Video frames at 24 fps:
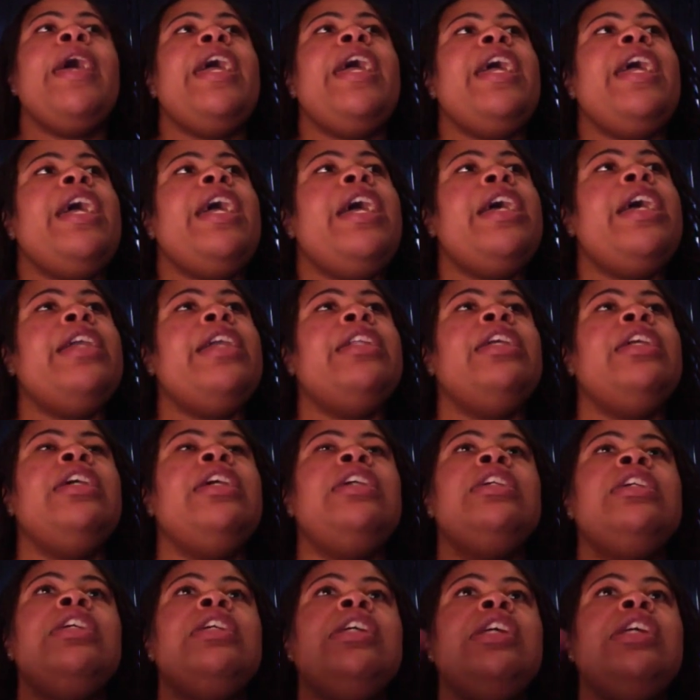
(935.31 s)
And
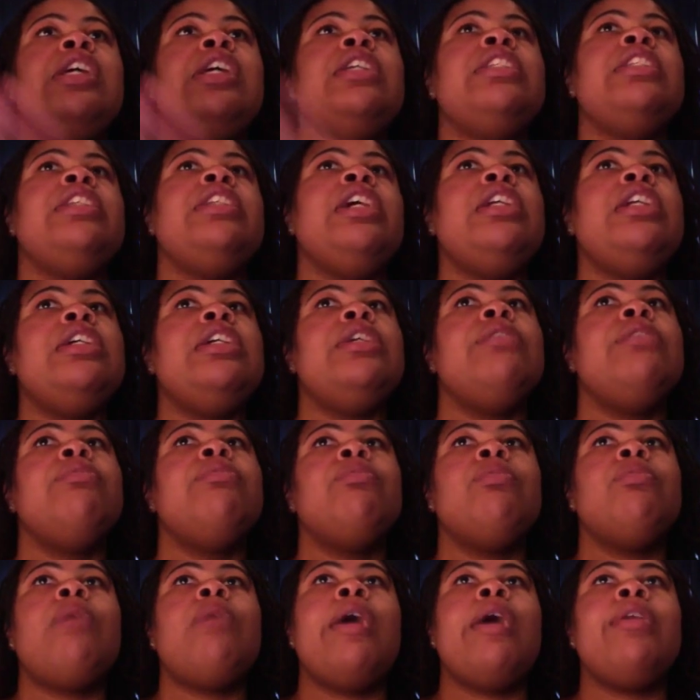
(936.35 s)
instead of
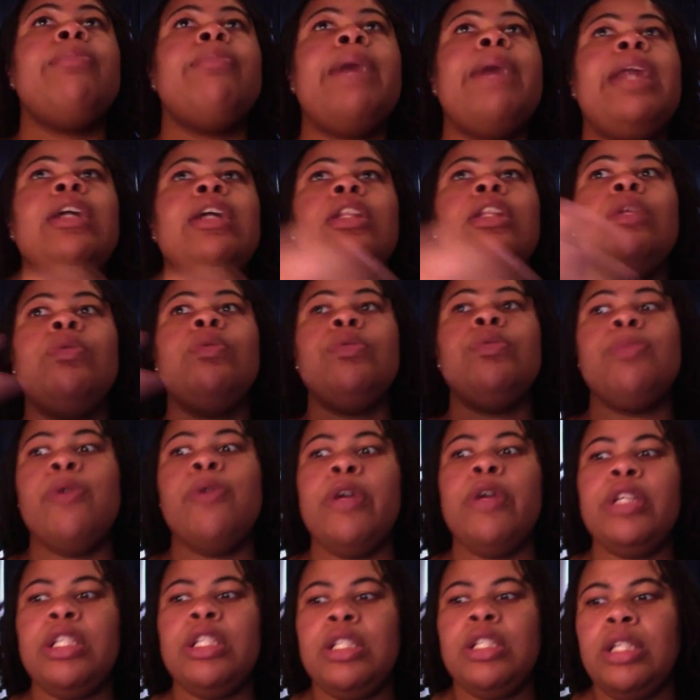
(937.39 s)
automatically
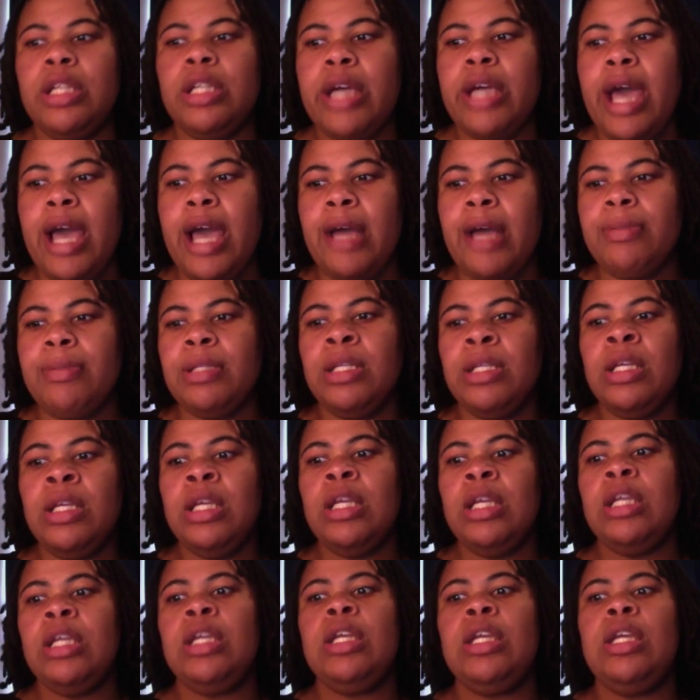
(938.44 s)
reporting it to the cops,
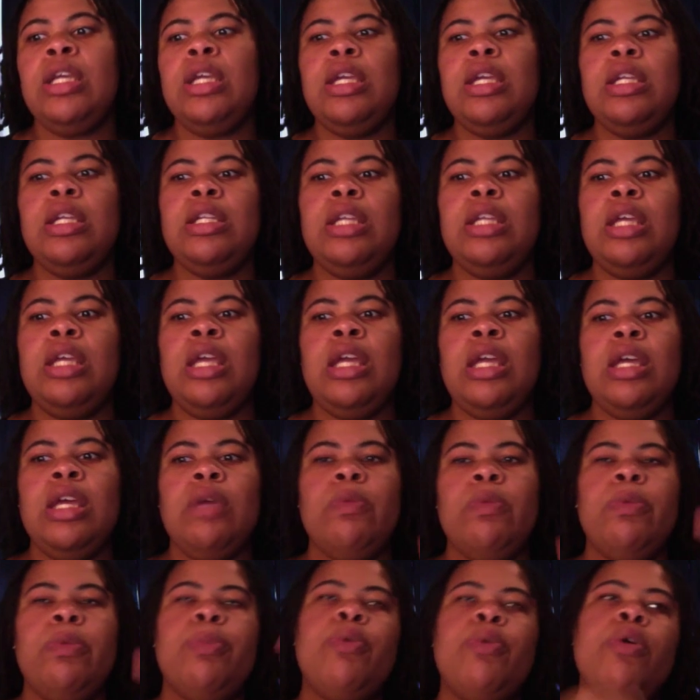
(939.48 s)
he
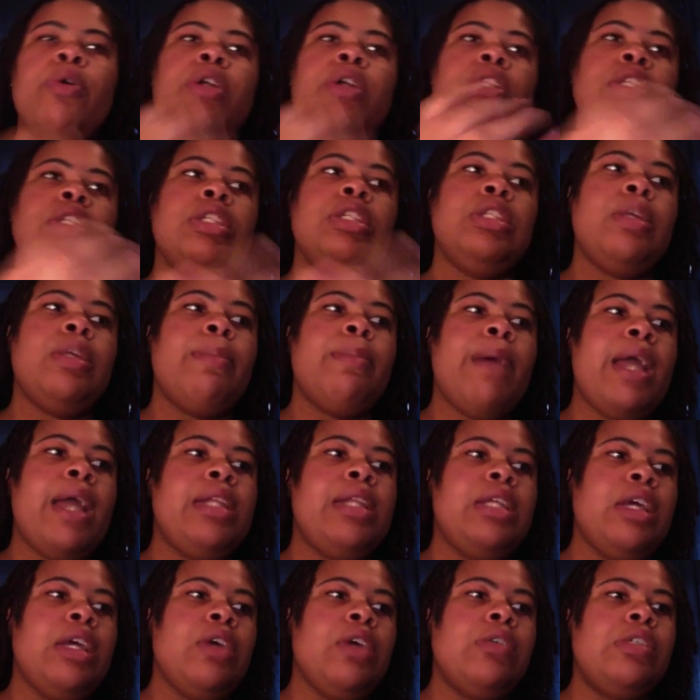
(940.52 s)
did report it to
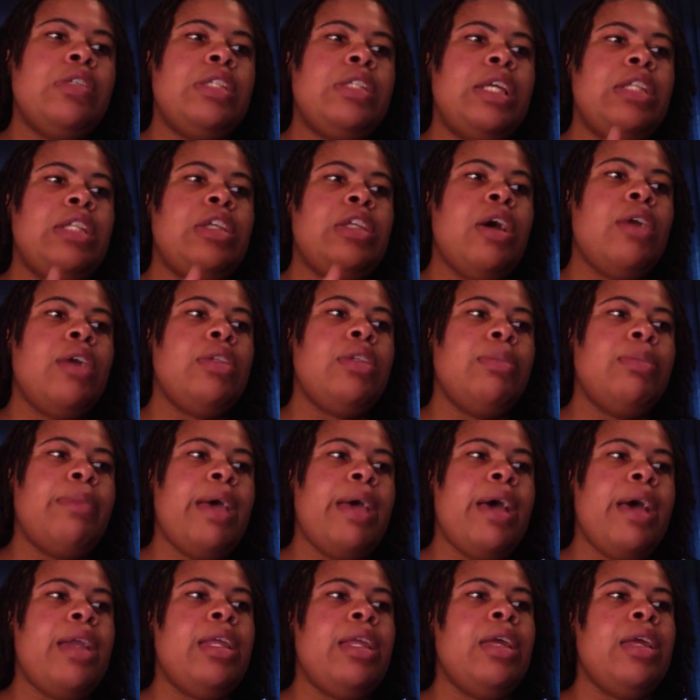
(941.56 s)
somebody else. They talked
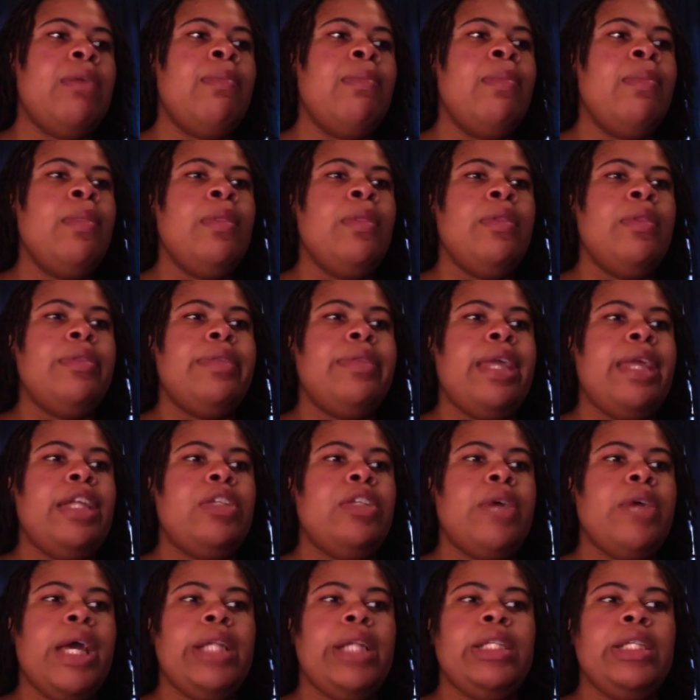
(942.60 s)
about it. They
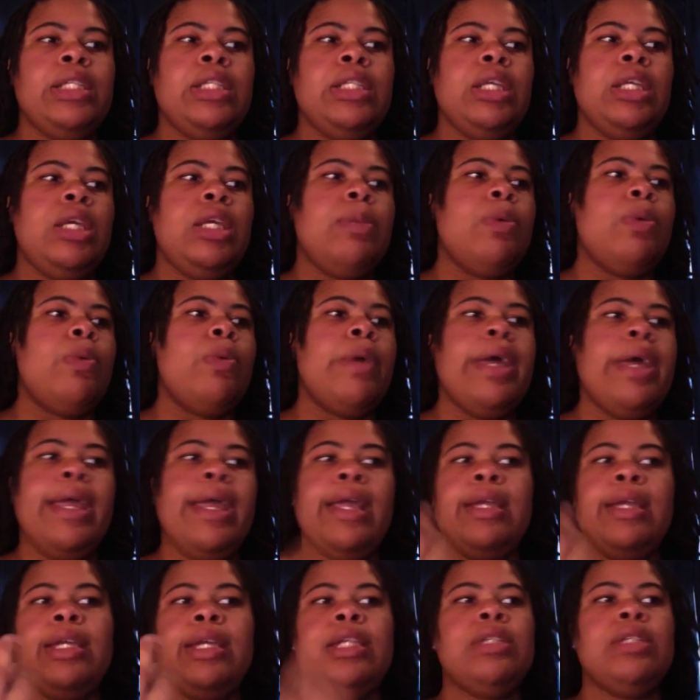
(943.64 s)
tried to send him
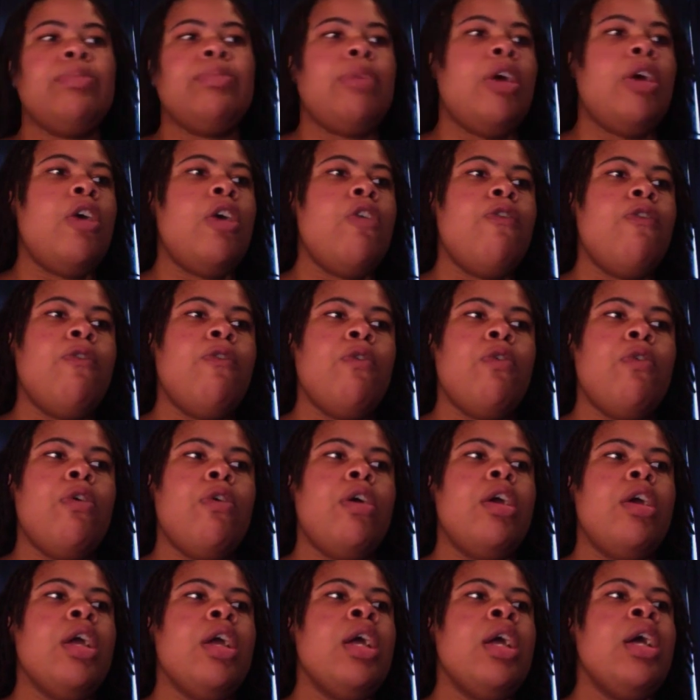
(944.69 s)
away, get some help
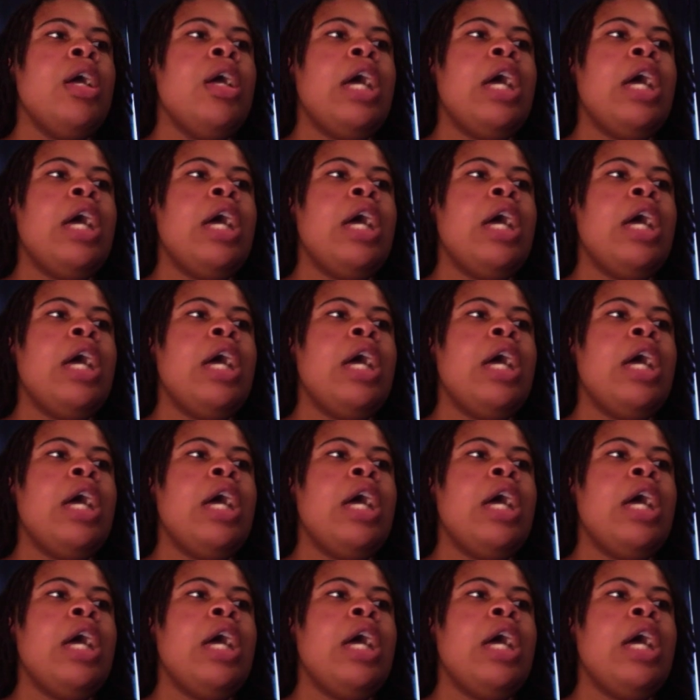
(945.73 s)
for it.